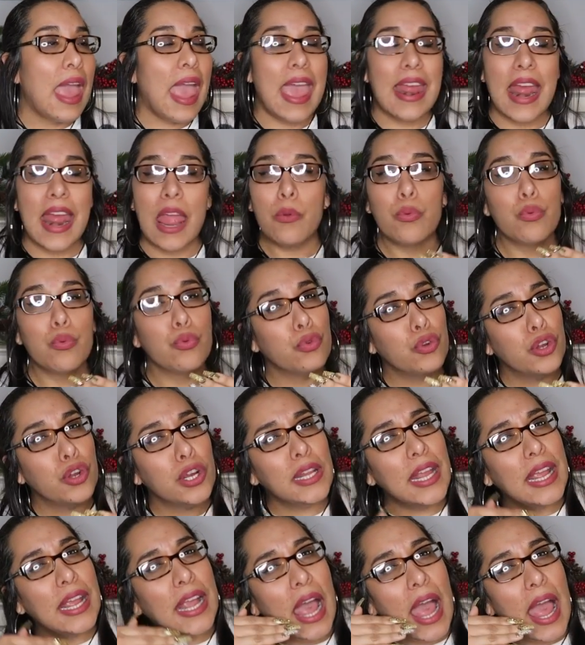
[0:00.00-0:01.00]
And I
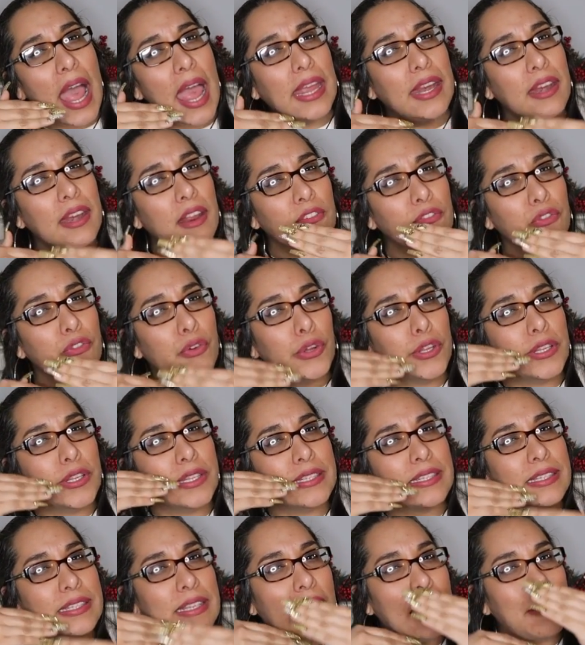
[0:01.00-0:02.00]
really kind of
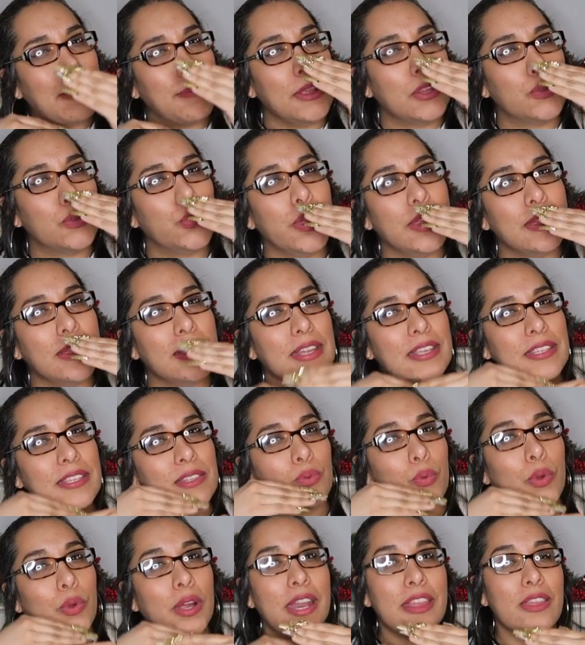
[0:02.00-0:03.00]
was like between
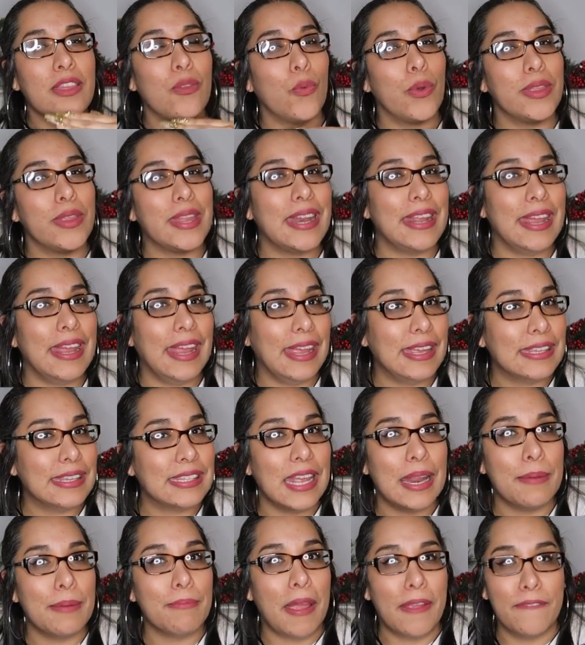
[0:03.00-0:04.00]
this one and the one that it
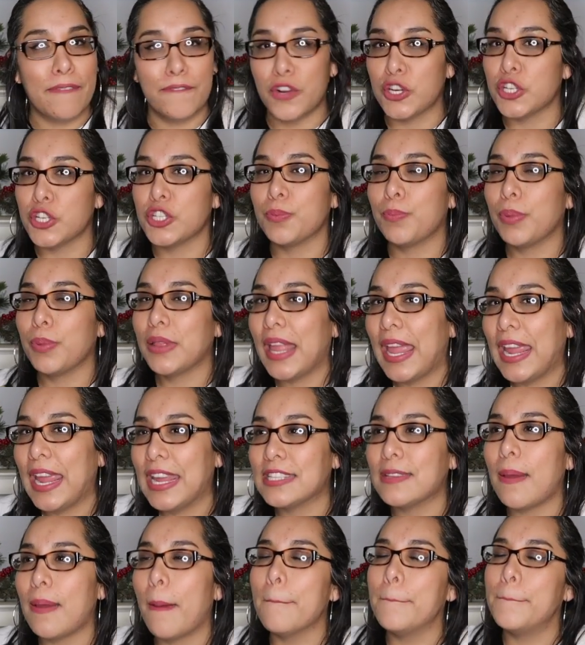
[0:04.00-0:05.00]
is in my first
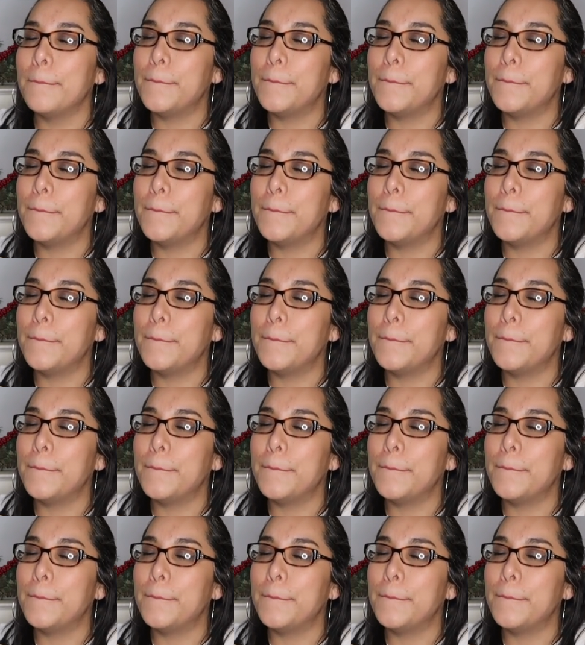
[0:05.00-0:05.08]
place,